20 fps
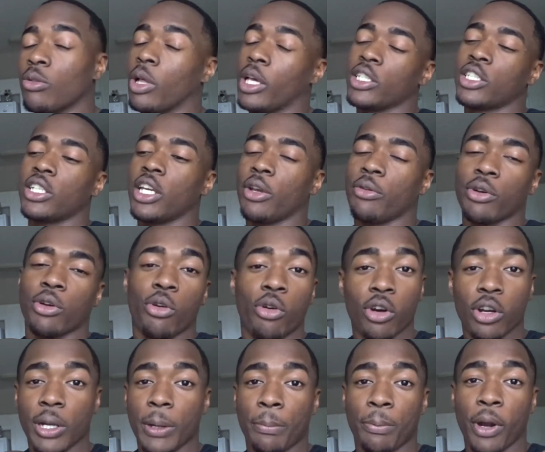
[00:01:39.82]
like she ain't
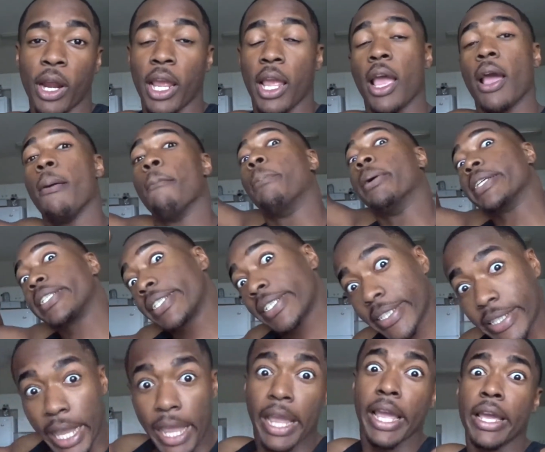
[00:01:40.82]
recorded a prank. But
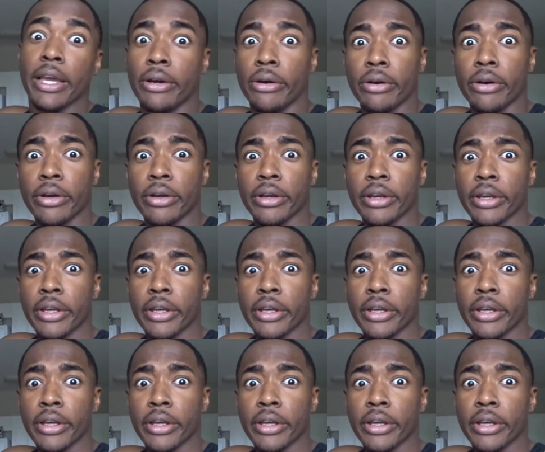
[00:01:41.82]
still,